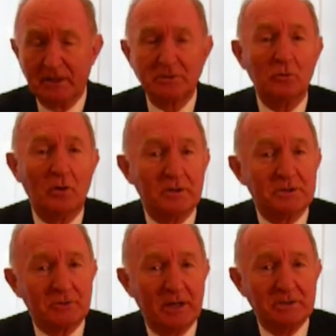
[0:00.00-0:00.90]
It's all
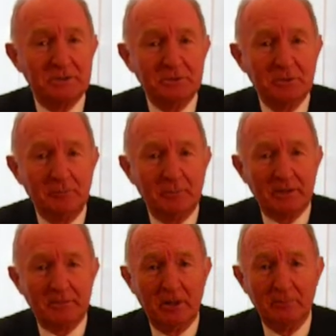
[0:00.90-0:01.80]
rather strange and new for
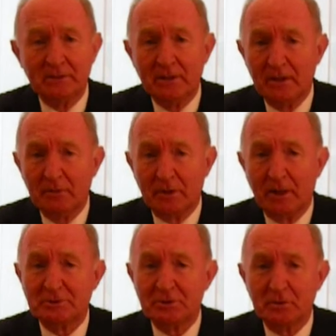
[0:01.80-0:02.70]
me at the moment, but
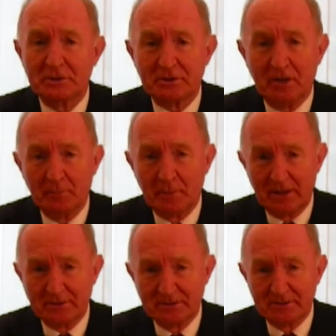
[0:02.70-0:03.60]
I'm sure as time
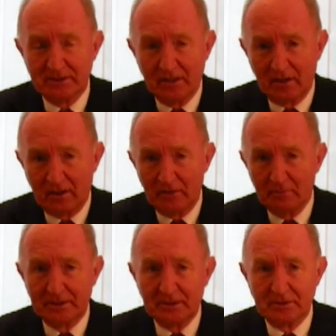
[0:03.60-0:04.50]
passes,
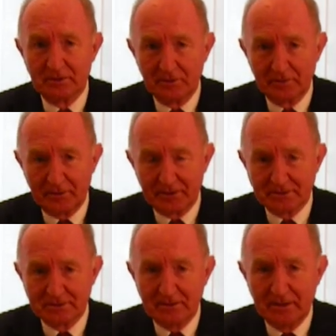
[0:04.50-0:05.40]
I'll begin to learn
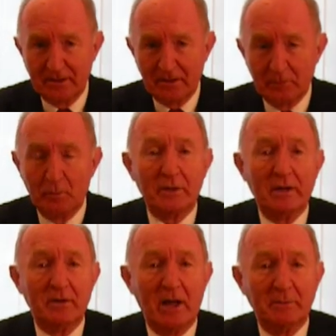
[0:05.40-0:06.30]
things. But
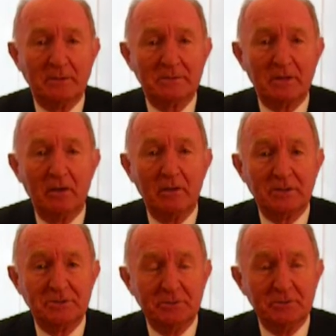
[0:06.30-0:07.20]
whatever happens, I'll
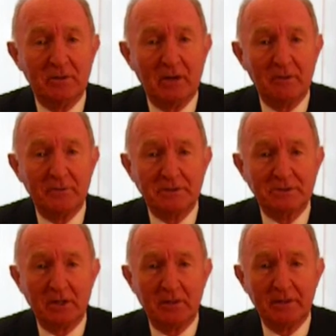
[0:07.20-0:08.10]
let you know how
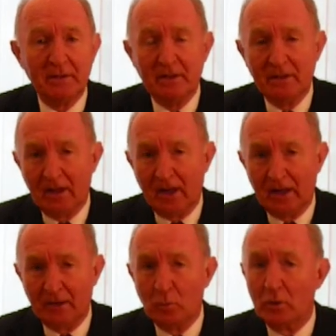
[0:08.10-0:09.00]
things are going
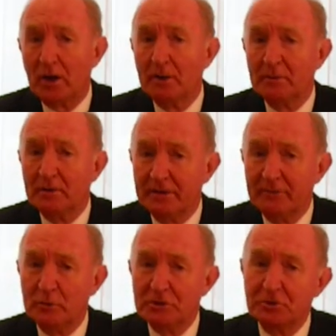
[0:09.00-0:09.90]
and what I
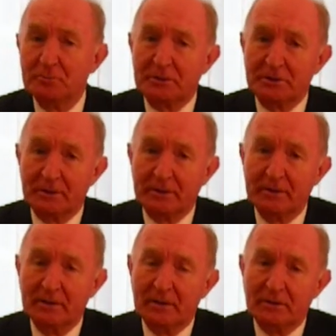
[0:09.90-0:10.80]
believe we should be doing
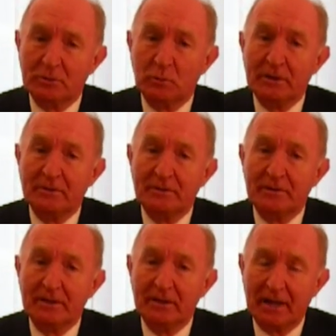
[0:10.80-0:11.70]
to win
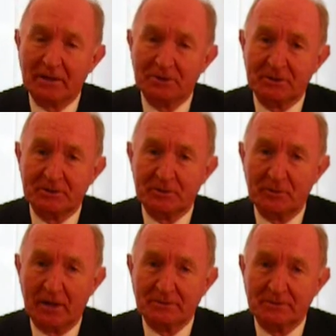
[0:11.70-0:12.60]
the election in
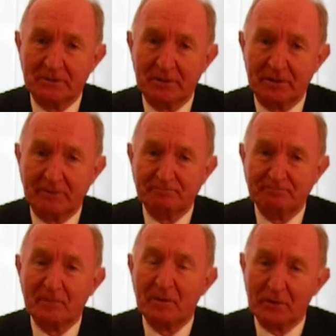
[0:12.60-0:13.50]
2009.
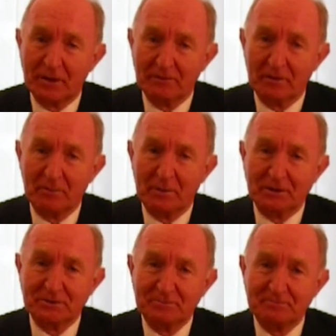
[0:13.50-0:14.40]
Thank you very
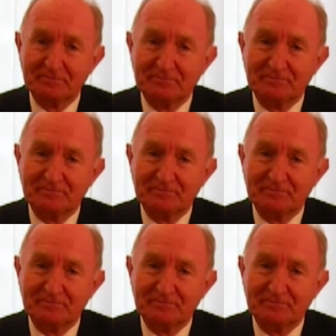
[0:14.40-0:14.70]
much.